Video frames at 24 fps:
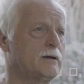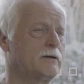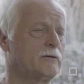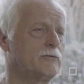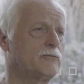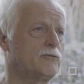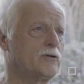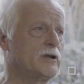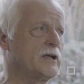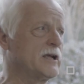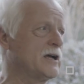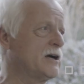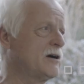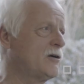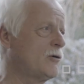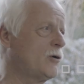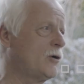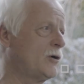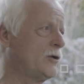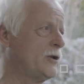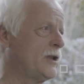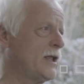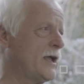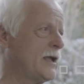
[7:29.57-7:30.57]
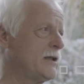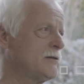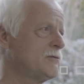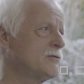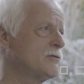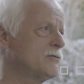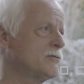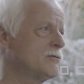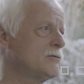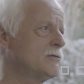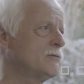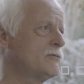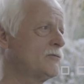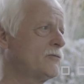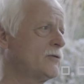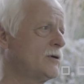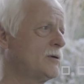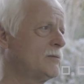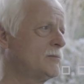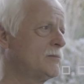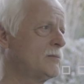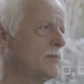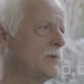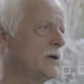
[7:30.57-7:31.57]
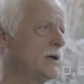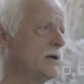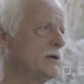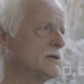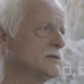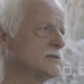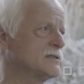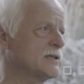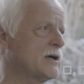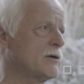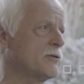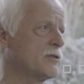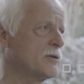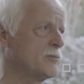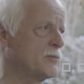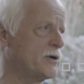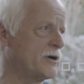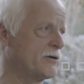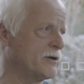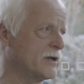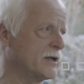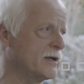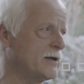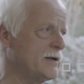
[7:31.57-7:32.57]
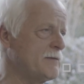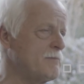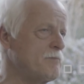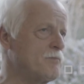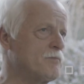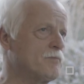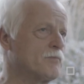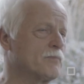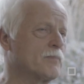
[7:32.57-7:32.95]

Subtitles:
rhea or nandu from South America,